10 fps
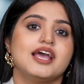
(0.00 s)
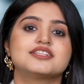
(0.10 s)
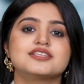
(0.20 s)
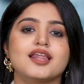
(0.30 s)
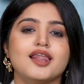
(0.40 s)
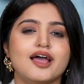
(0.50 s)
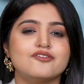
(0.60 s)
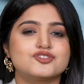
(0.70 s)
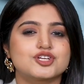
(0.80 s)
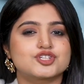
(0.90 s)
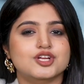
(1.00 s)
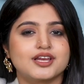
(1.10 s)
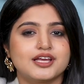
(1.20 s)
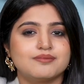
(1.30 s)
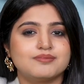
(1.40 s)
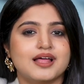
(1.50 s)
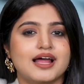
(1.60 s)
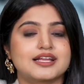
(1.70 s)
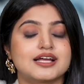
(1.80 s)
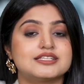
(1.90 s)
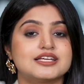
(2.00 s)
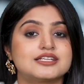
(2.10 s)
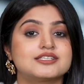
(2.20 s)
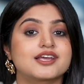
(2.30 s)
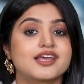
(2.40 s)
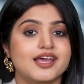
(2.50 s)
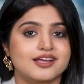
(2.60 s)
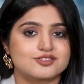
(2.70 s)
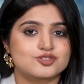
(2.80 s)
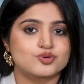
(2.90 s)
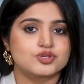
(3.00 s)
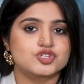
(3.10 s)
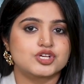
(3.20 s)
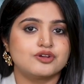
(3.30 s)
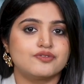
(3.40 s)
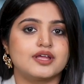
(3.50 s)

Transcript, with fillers: it's a life-changing leap that can take decades to achieve